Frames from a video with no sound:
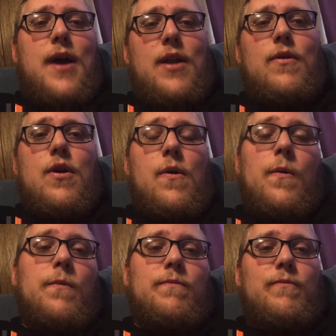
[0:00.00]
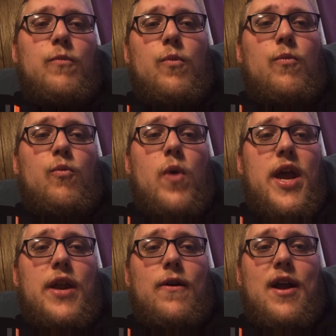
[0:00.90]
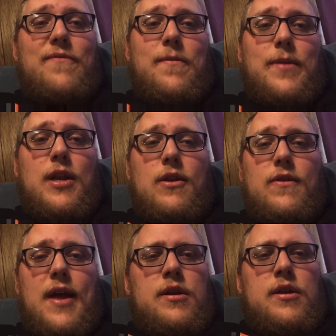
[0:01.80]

I don't know when or if I'm going to do that.